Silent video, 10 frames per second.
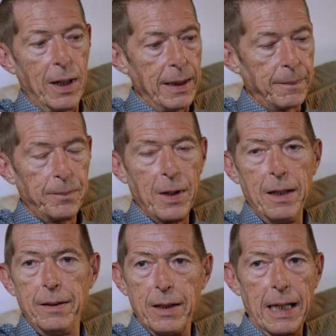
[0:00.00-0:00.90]
Right.
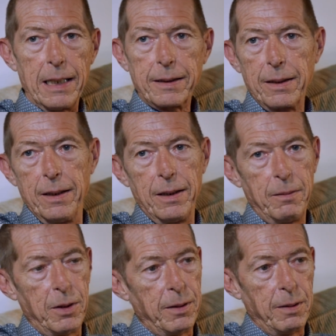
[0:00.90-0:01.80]
The last
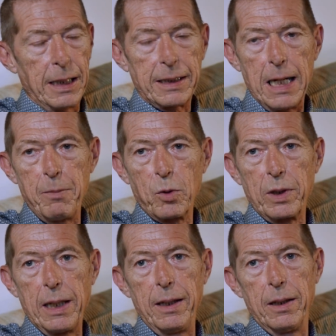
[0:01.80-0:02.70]
example
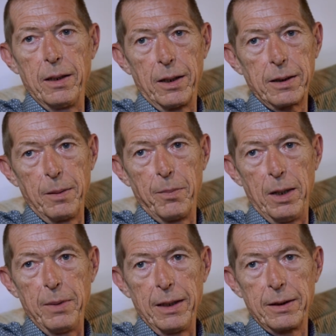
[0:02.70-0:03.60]
with the London
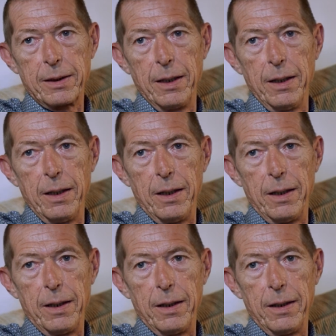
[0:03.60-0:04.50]
bombings,
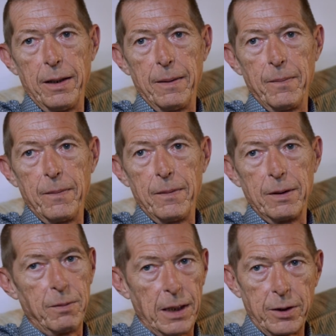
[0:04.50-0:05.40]

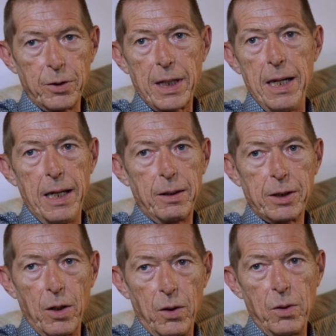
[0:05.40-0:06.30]
as you say,
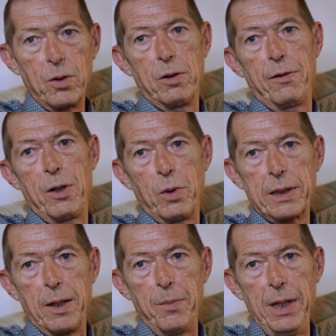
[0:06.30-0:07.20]
it's all over the
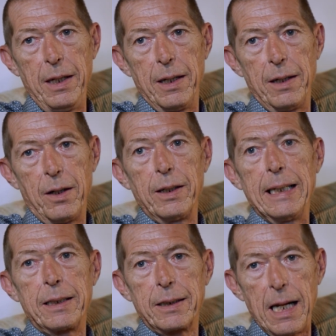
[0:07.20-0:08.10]
Western media on
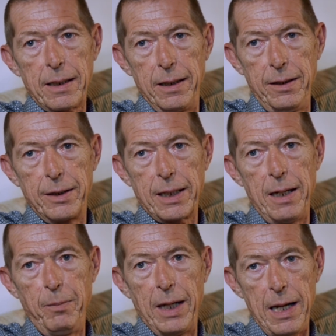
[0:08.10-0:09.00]
exactly the
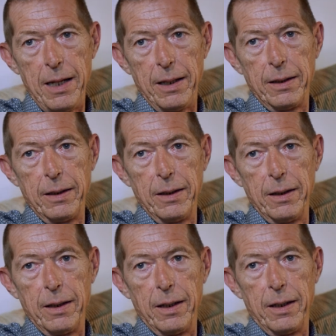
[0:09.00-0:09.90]
same day.
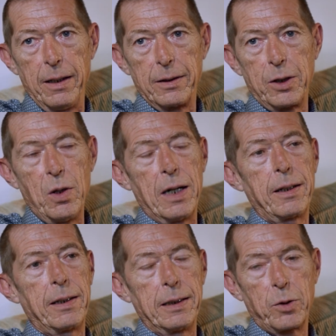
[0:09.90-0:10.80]

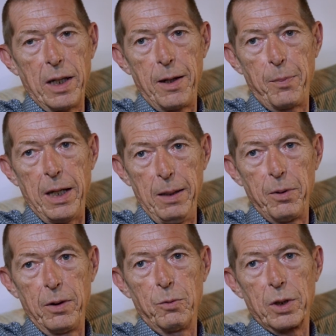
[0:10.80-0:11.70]
220
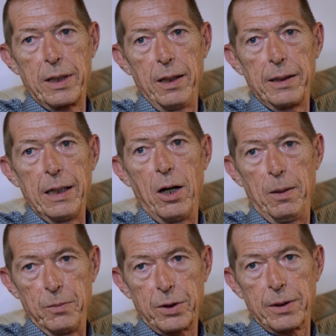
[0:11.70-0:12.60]
people were killed in
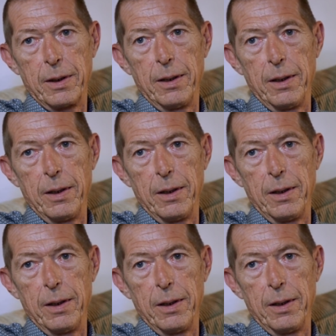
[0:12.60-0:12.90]
Homs